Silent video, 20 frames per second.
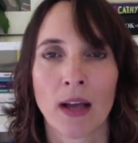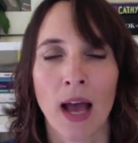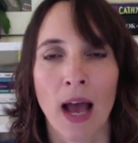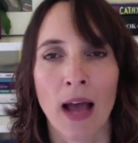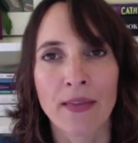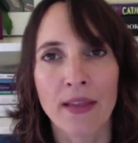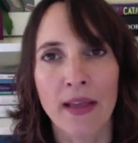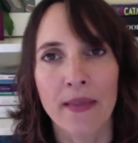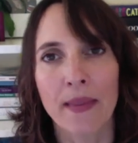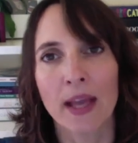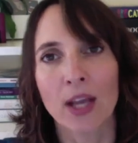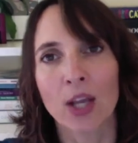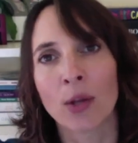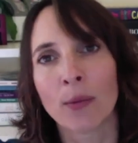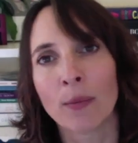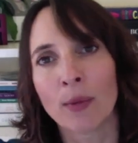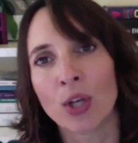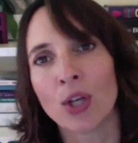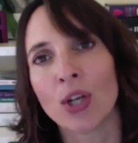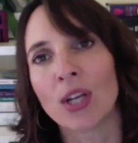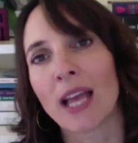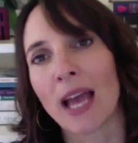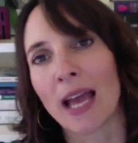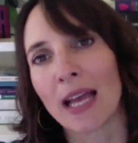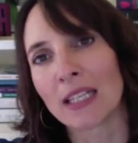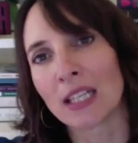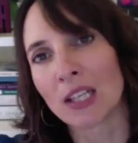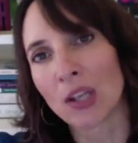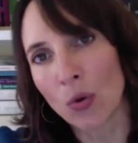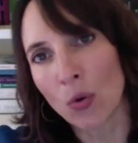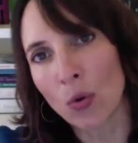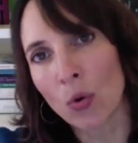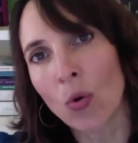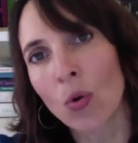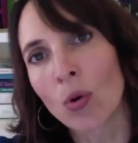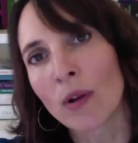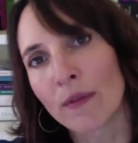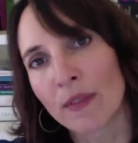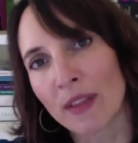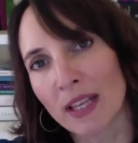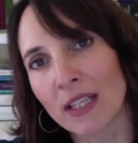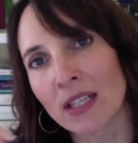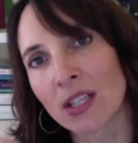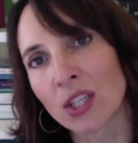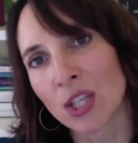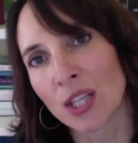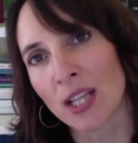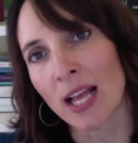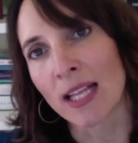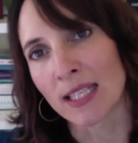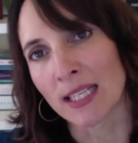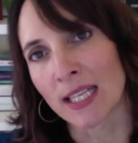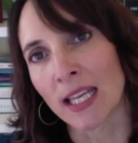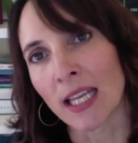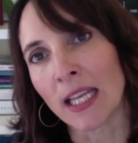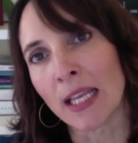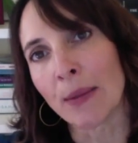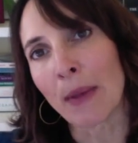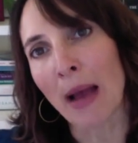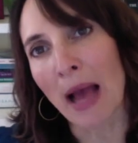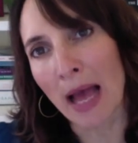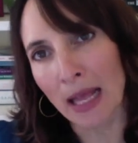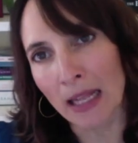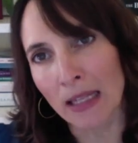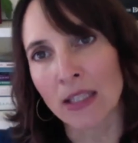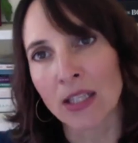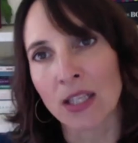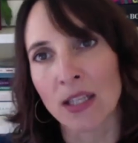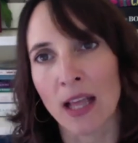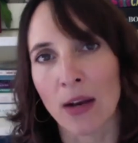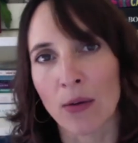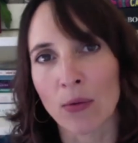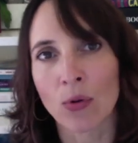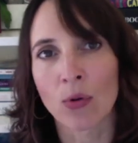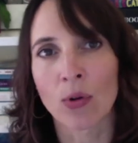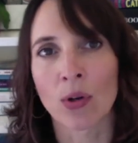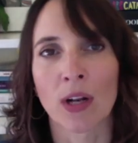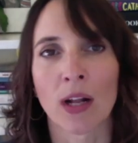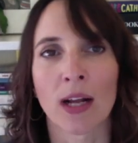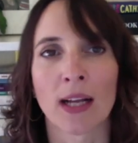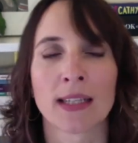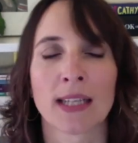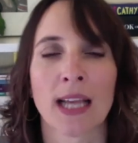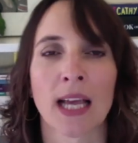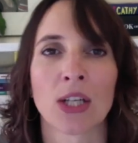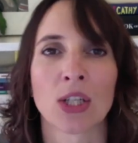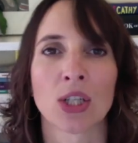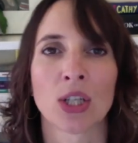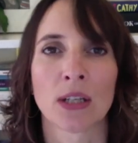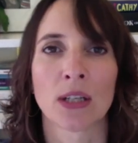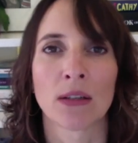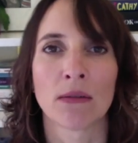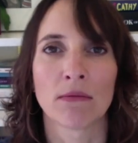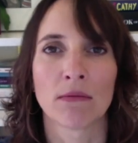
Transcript: And then they're communicating all of this to their team and to their organisation.